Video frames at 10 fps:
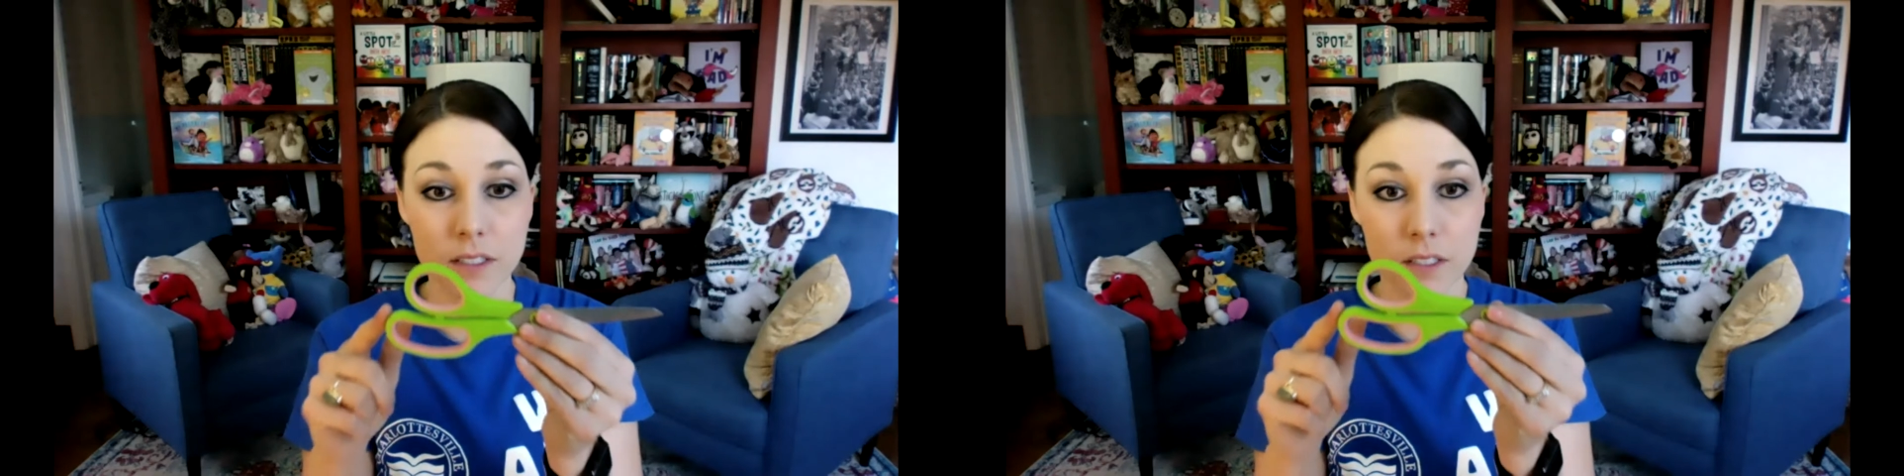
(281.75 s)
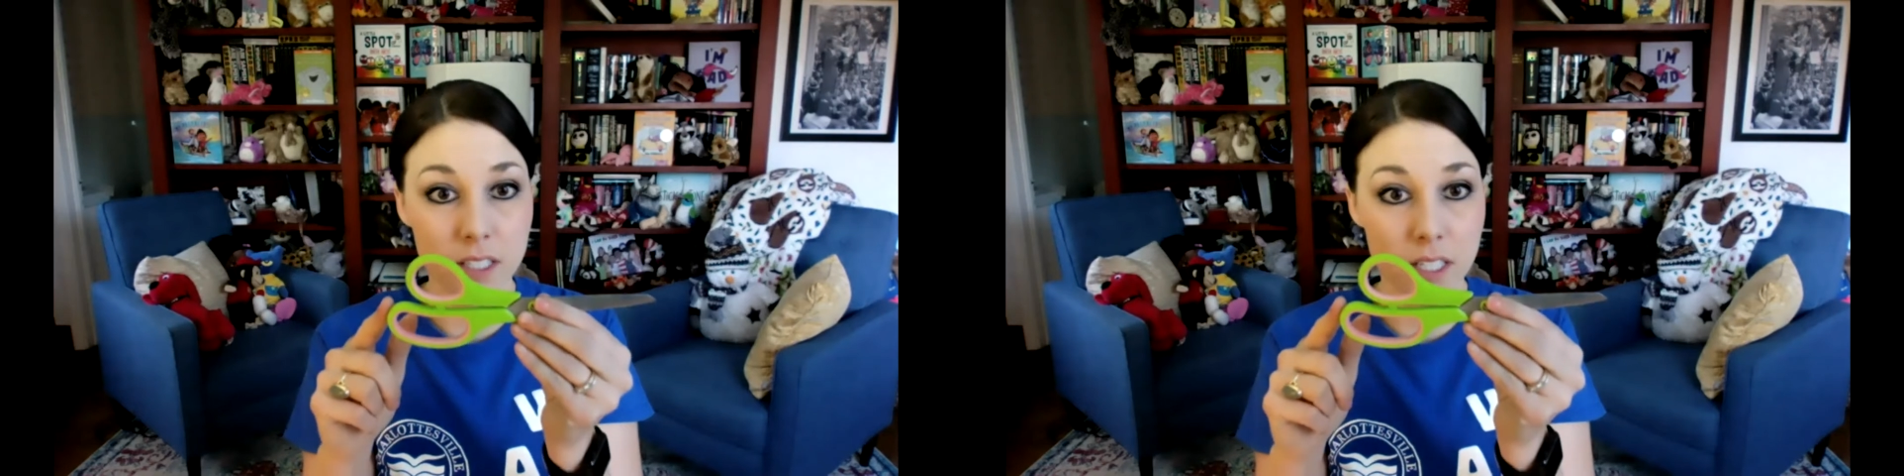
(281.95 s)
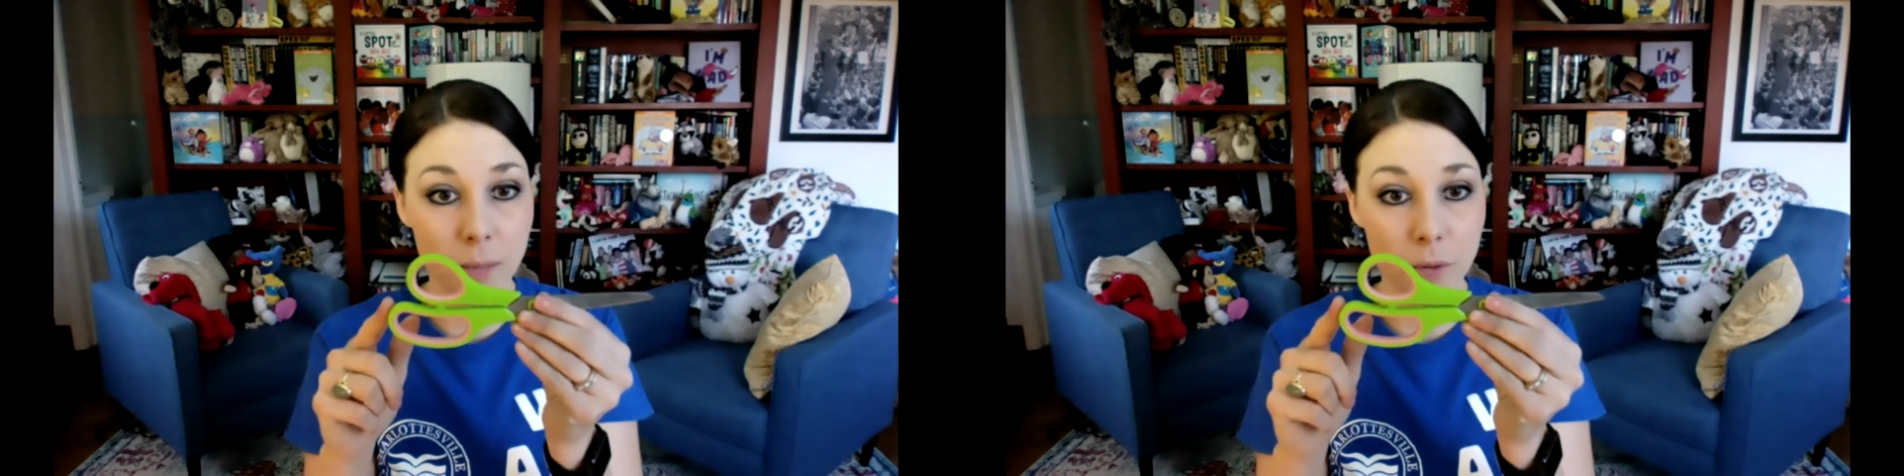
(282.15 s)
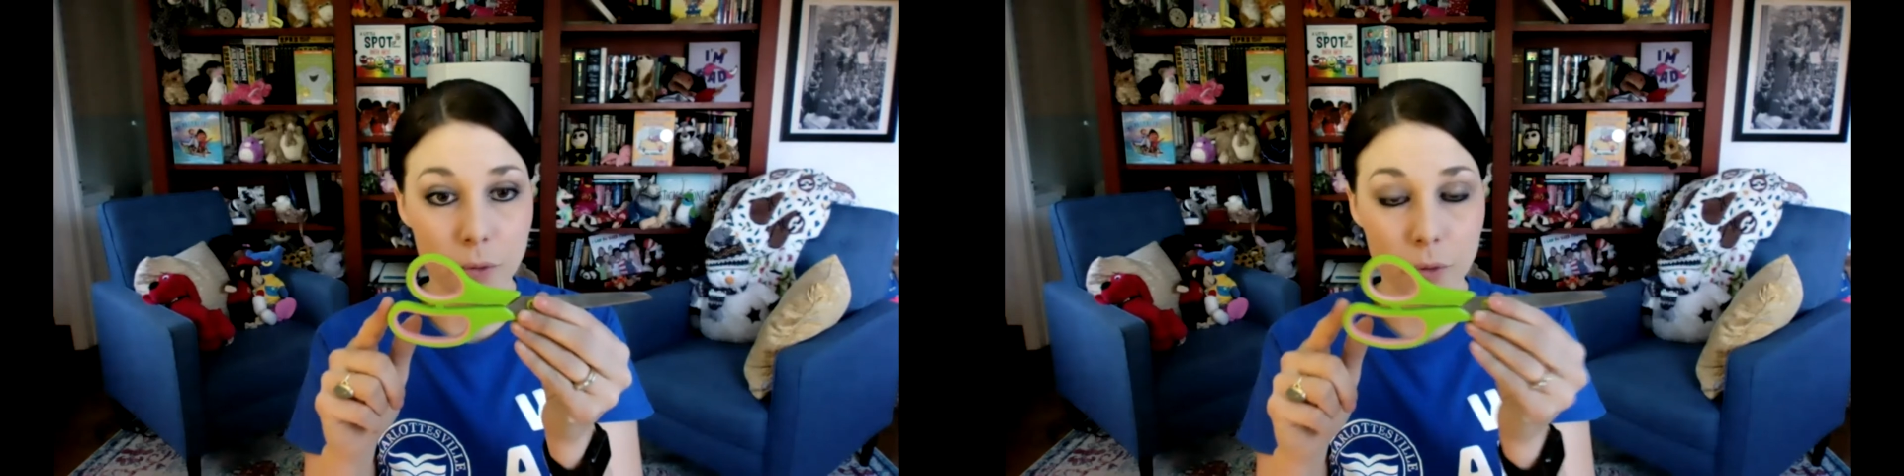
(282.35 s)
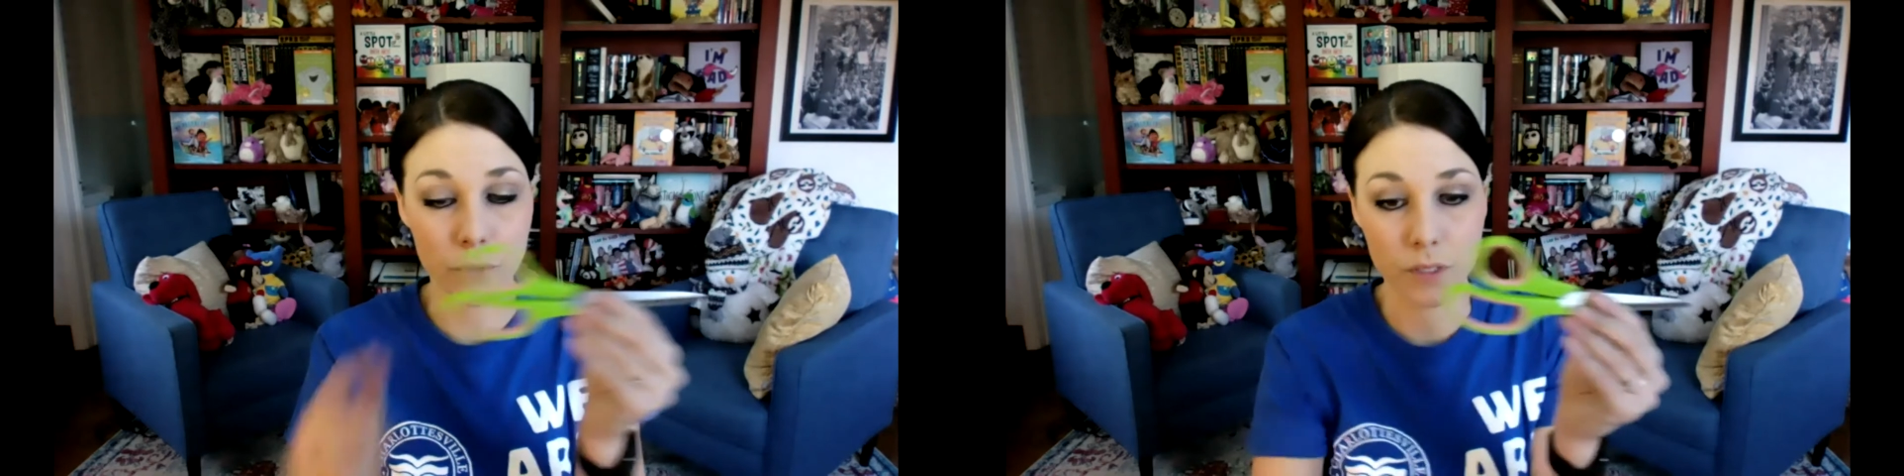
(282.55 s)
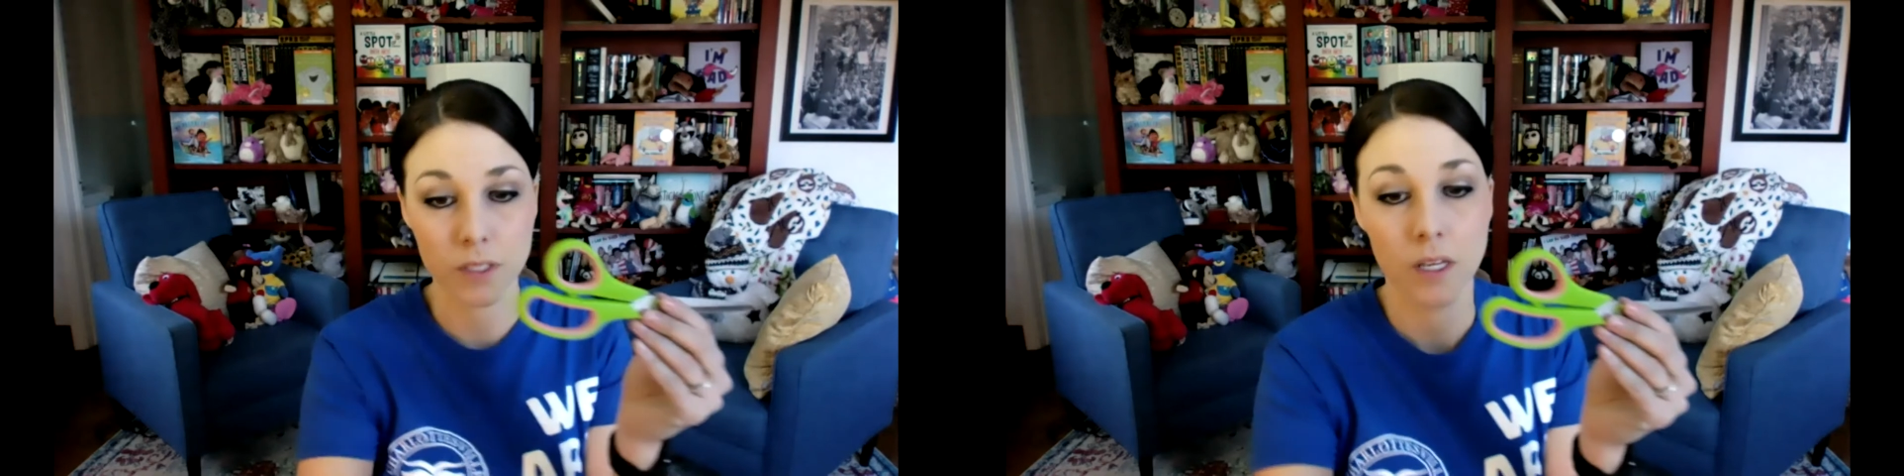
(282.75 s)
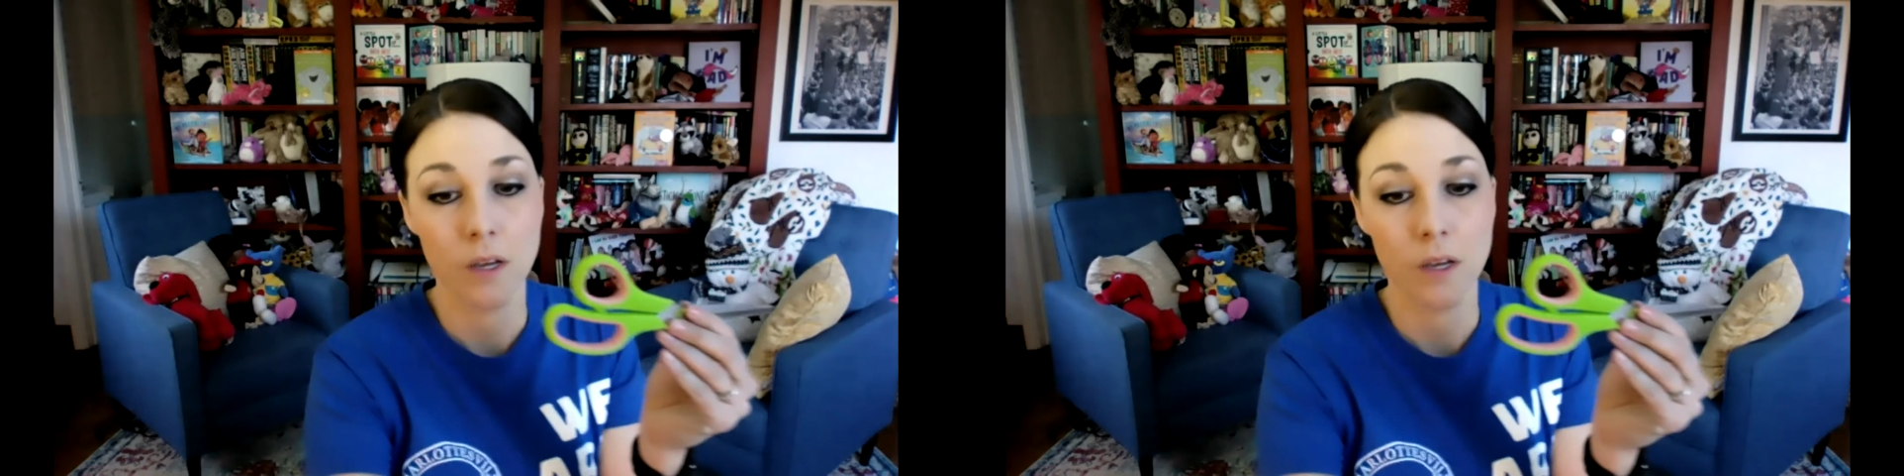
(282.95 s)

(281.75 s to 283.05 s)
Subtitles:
there's a couple rules.